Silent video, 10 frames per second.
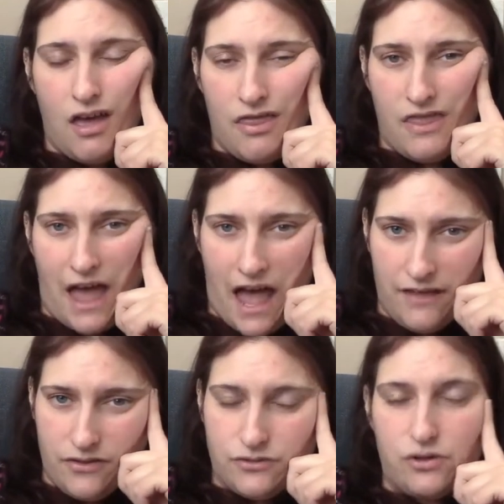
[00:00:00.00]

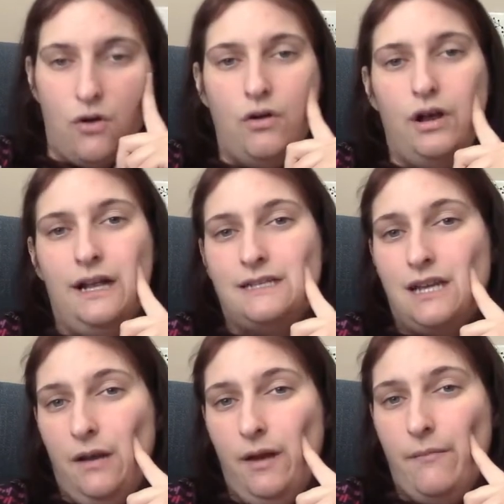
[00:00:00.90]
that it's
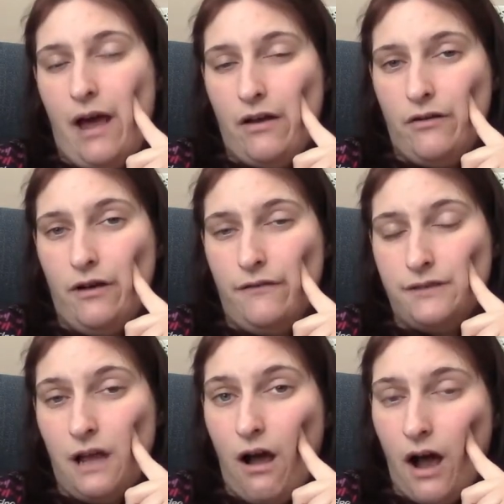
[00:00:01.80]
going to be a matter of
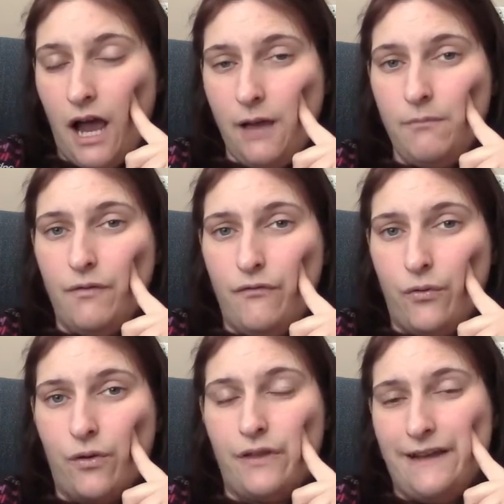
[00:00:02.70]
time
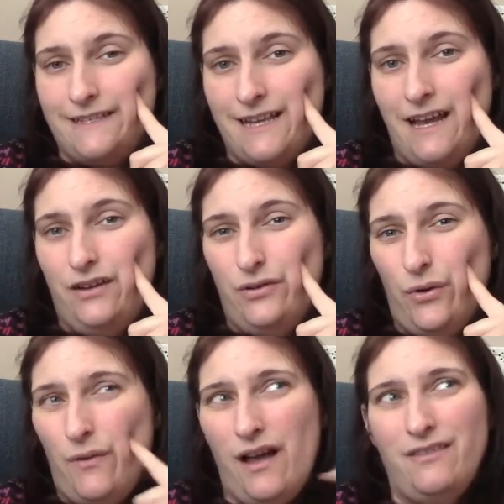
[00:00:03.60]
before they say, you know
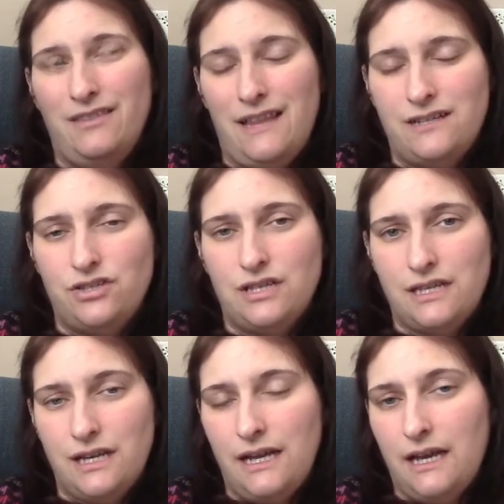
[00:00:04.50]
what, let's
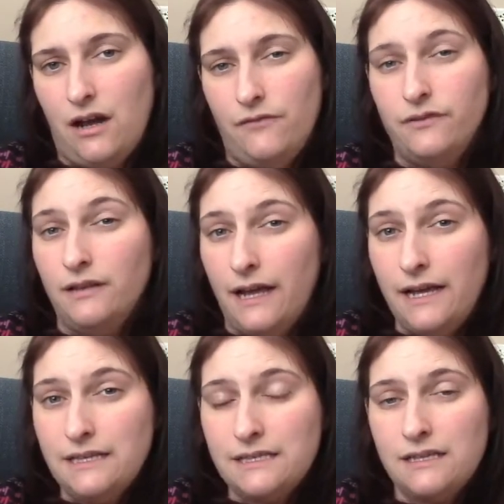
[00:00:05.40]
just get a kid off the
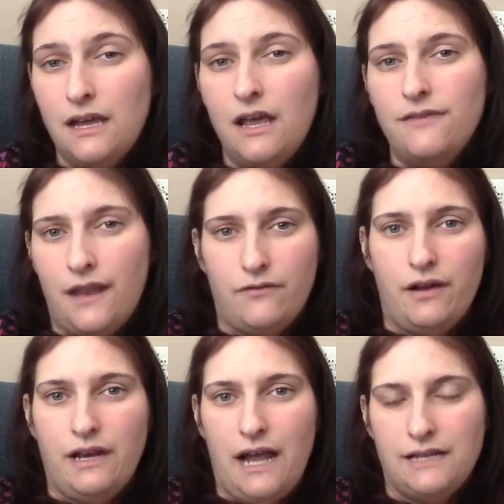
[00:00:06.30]
list that
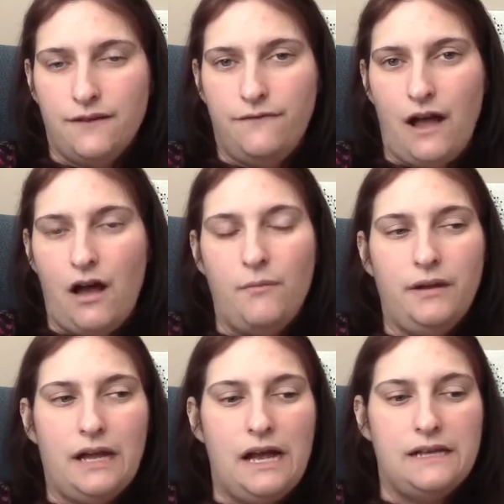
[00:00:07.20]
already has a file,
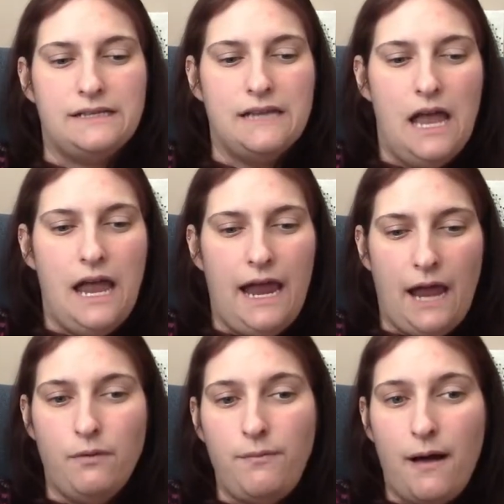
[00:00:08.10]
because
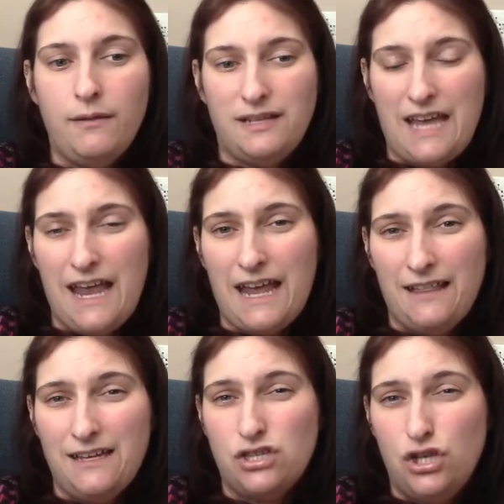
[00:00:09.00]
it will probably take at
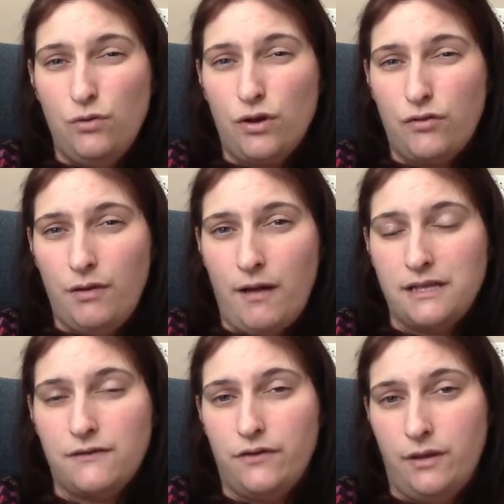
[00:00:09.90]
least 2 or 3
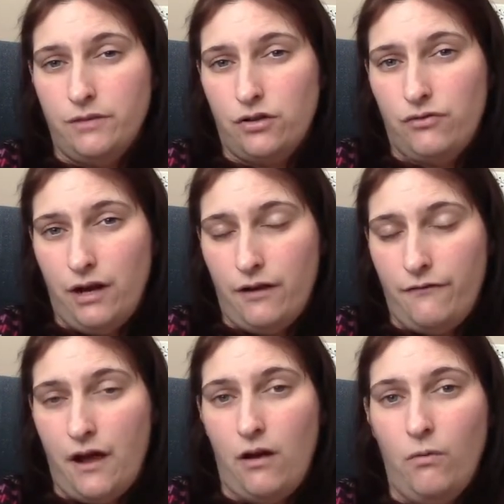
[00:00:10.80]
months for them to create a
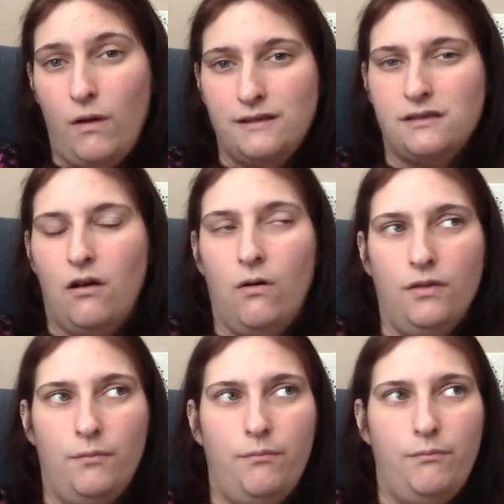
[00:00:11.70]
file once all
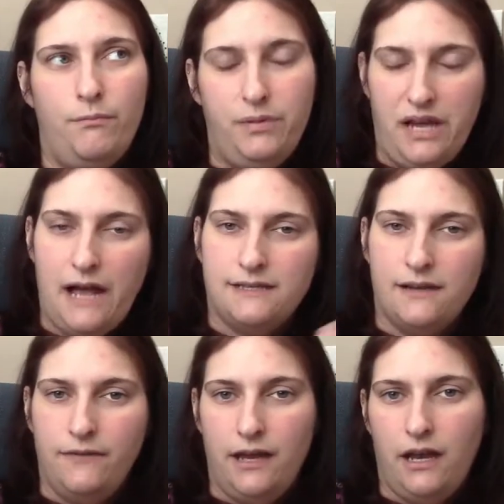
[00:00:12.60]
the BS
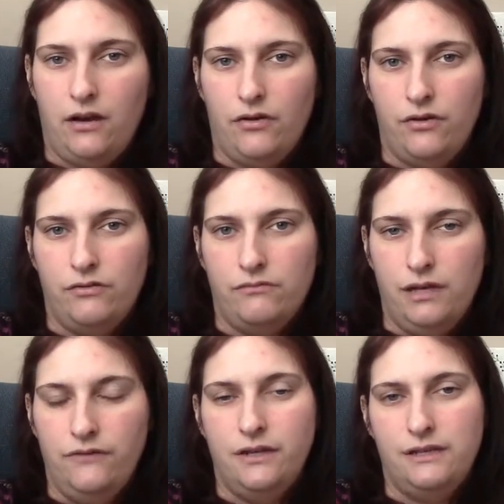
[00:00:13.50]
of getting her
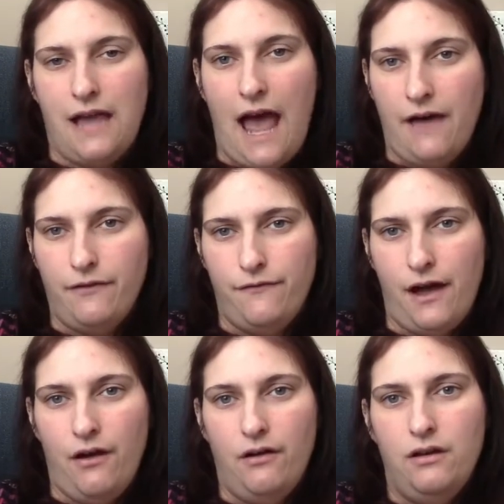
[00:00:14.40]
even to have a
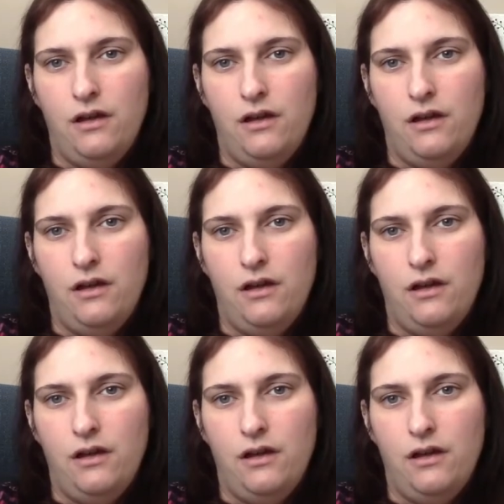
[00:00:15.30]
file